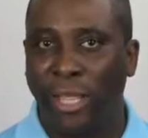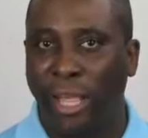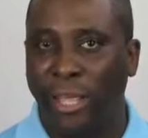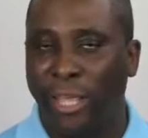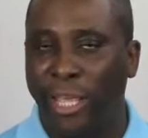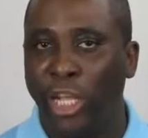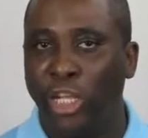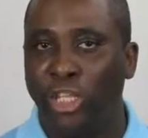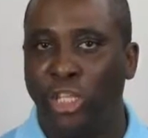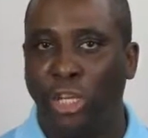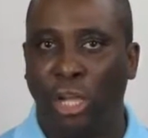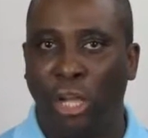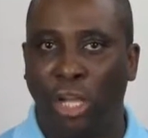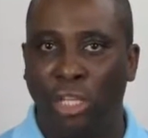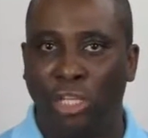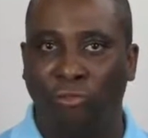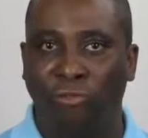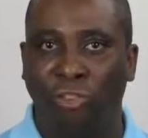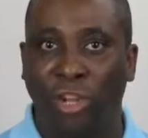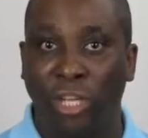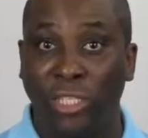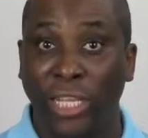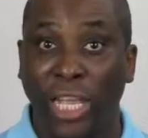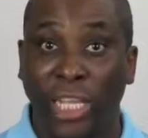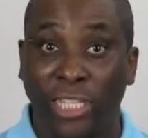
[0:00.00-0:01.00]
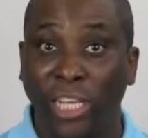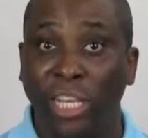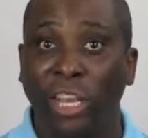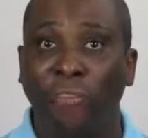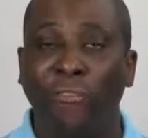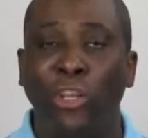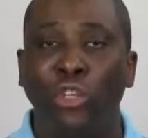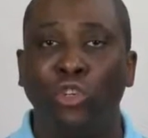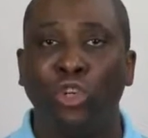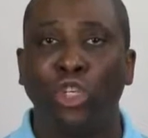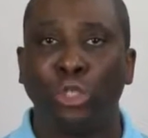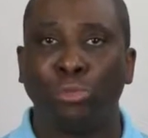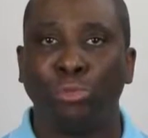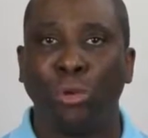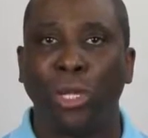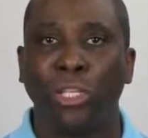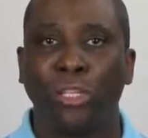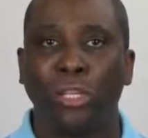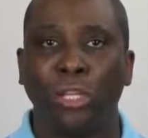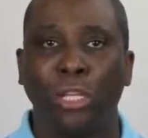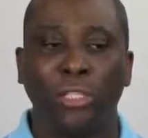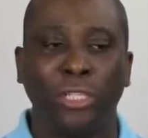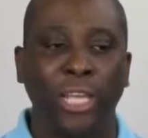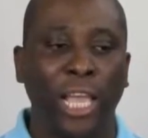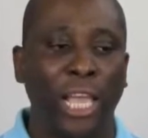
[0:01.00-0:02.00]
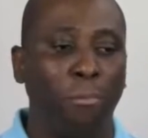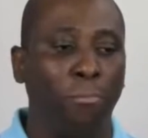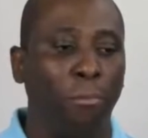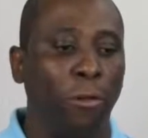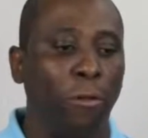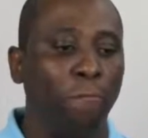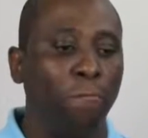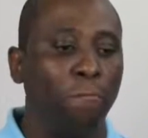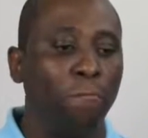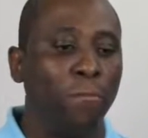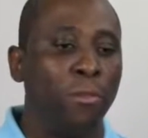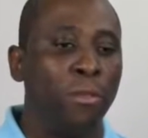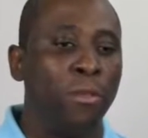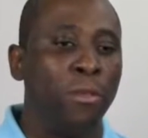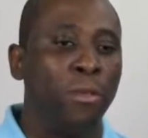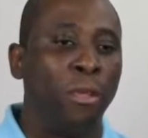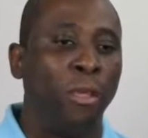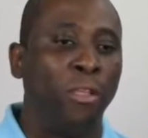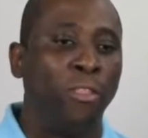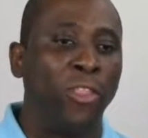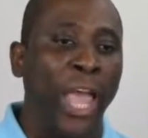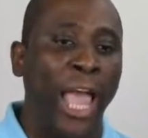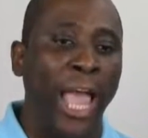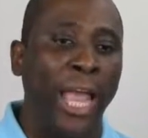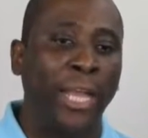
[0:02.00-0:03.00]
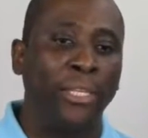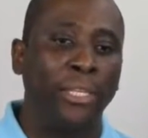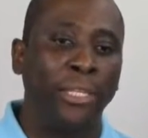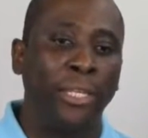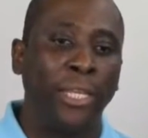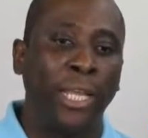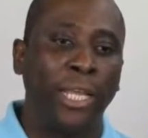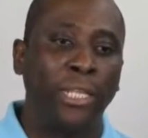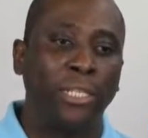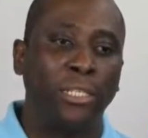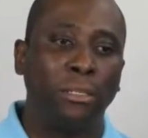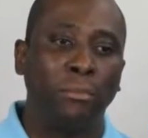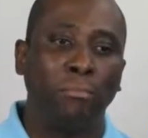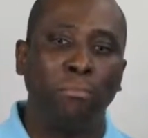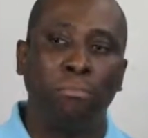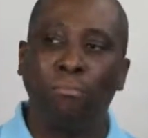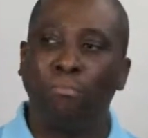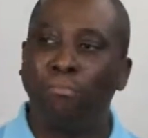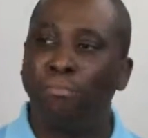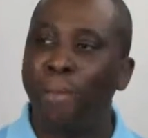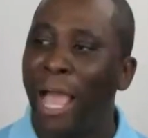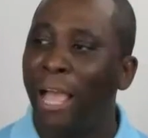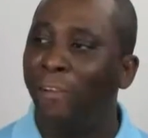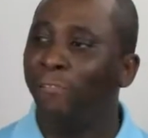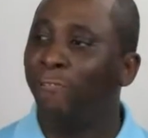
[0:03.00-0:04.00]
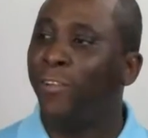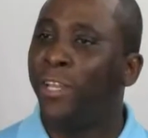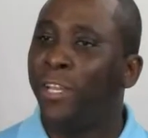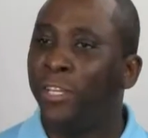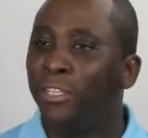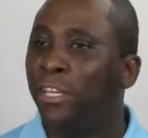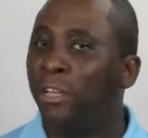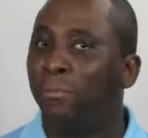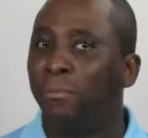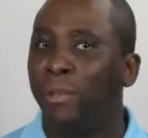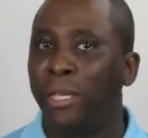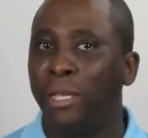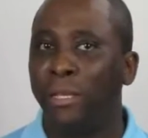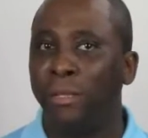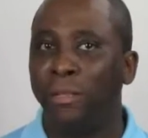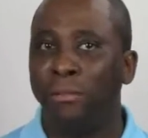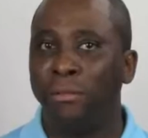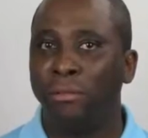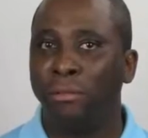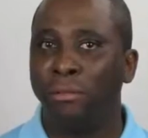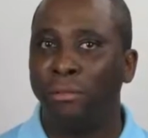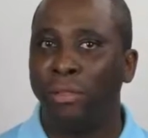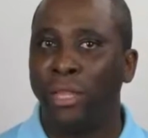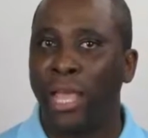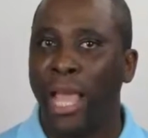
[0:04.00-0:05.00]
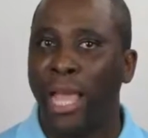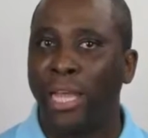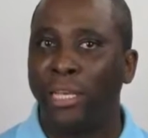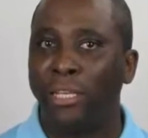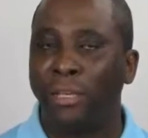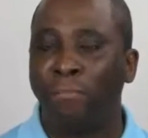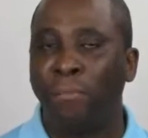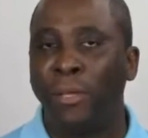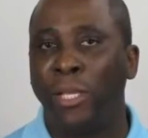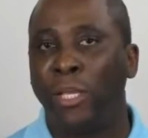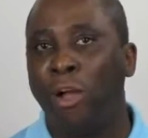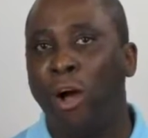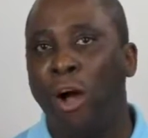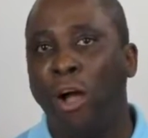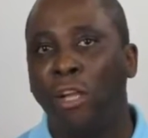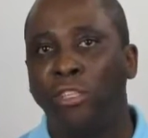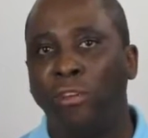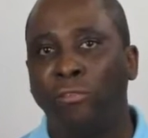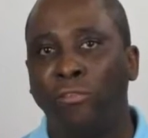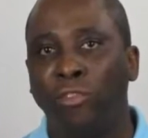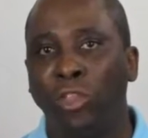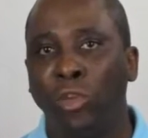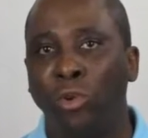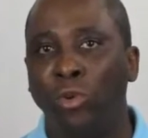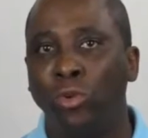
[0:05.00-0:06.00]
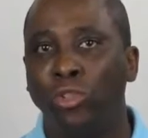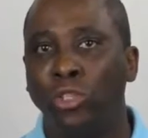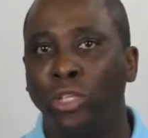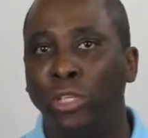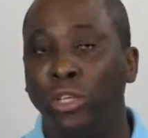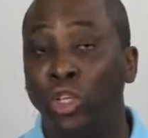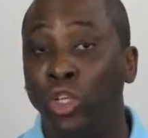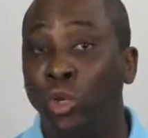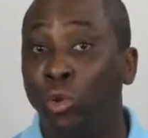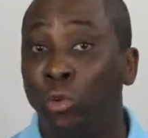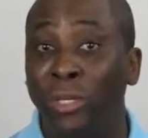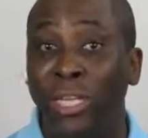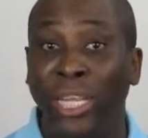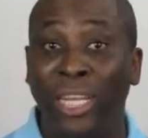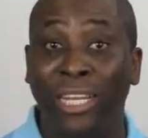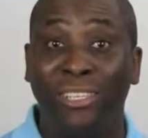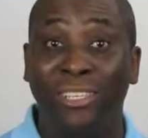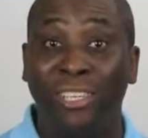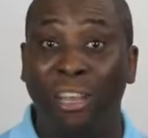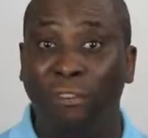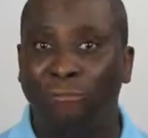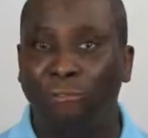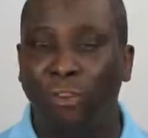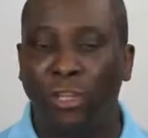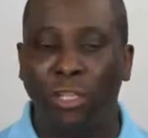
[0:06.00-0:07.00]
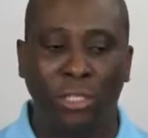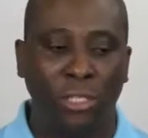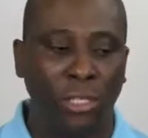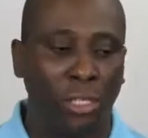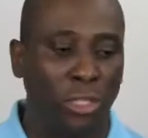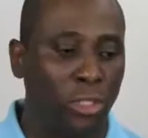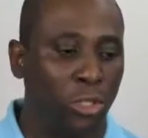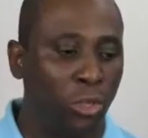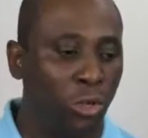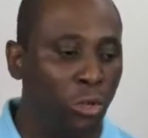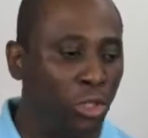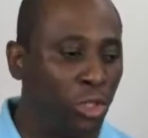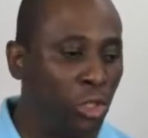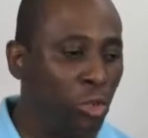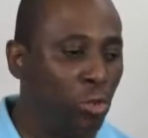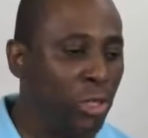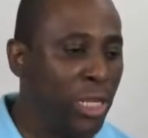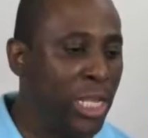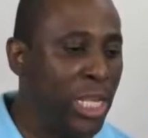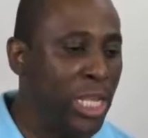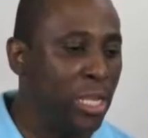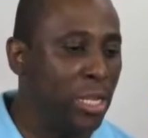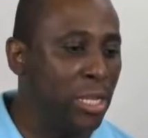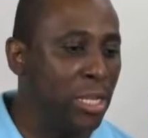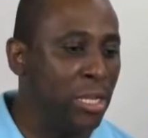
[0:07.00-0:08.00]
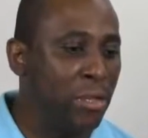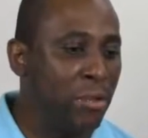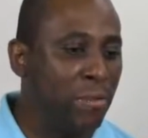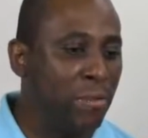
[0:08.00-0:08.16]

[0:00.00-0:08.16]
that each of us as individuals bring to the table that it's baffling to me that because of those unique differences, those unique